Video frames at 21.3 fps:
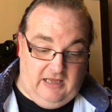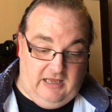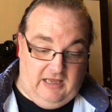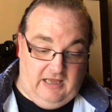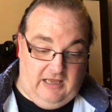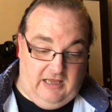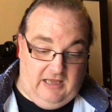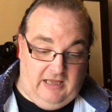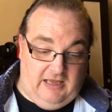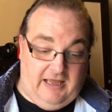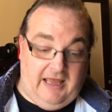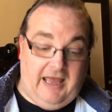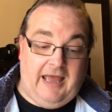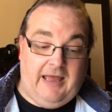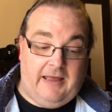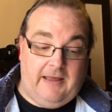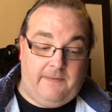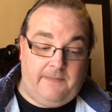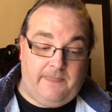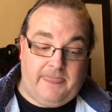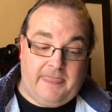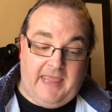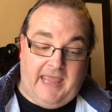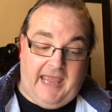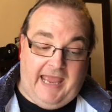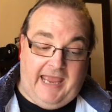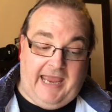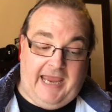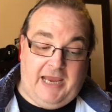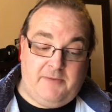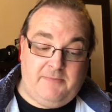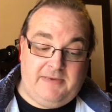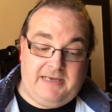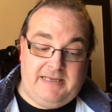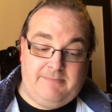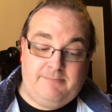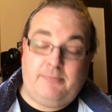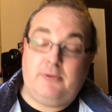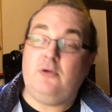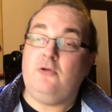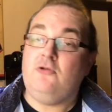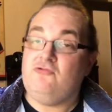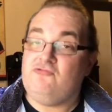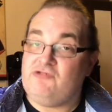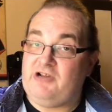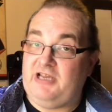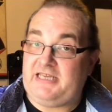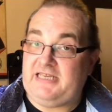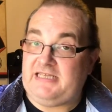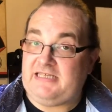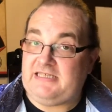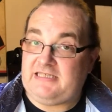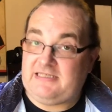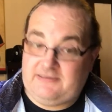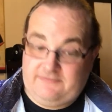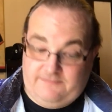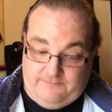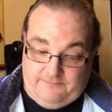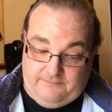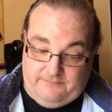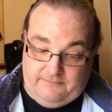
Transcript: How many Blu-rays